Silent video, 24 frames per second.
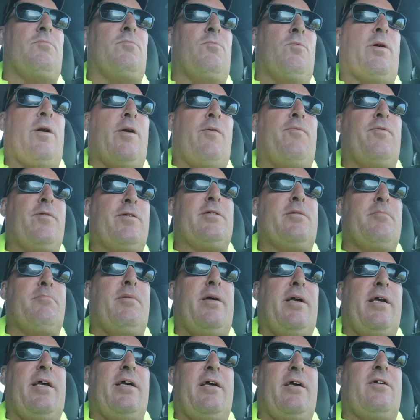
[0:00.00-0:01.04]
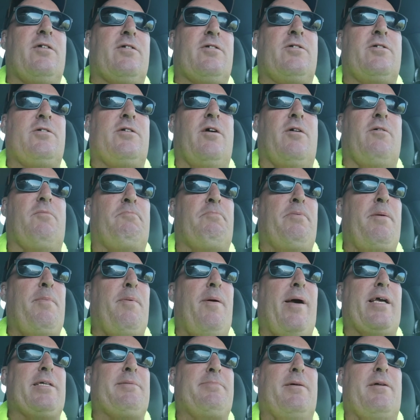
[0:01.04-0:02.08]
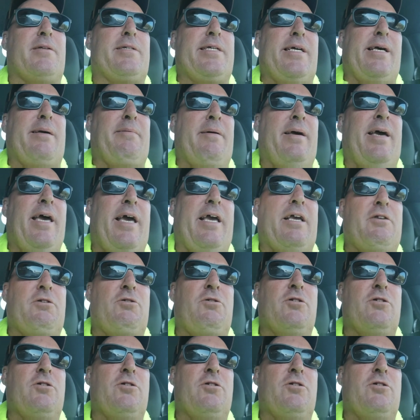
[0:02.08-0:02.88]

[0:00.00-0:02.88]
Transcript: Working for somebody else, you know, people ask me all the time, hey,